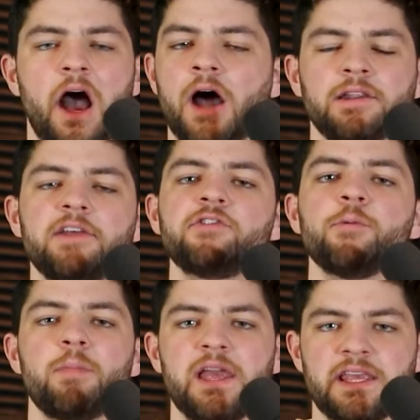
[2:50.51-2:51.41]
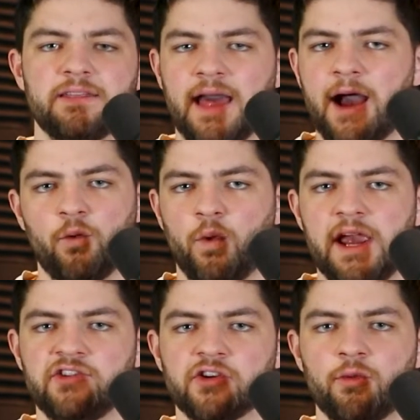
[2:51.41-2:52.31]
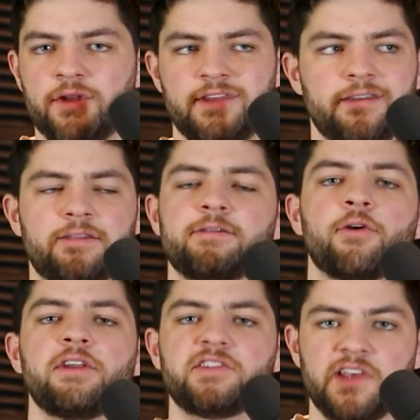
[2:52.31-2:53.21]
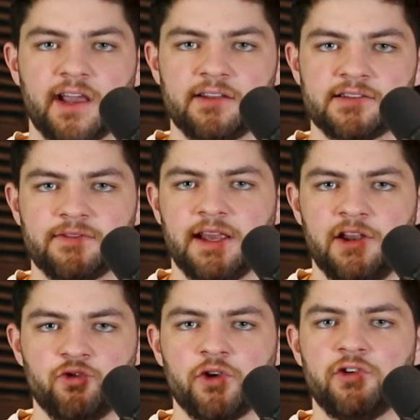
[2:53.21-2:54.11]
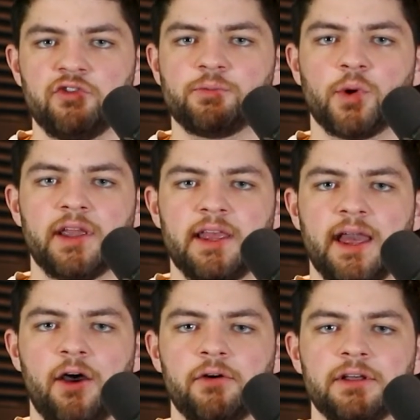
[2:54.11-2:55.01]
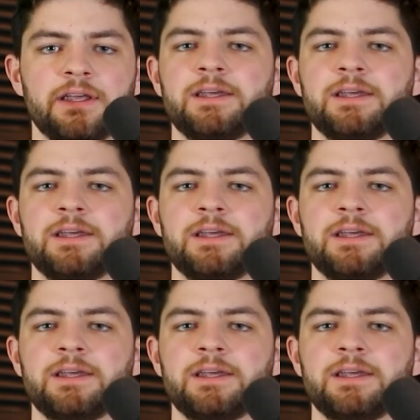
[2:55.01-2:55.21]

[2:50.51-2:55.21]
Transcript: Unless you're making that wager within 30 seconds of the injury news breaking out,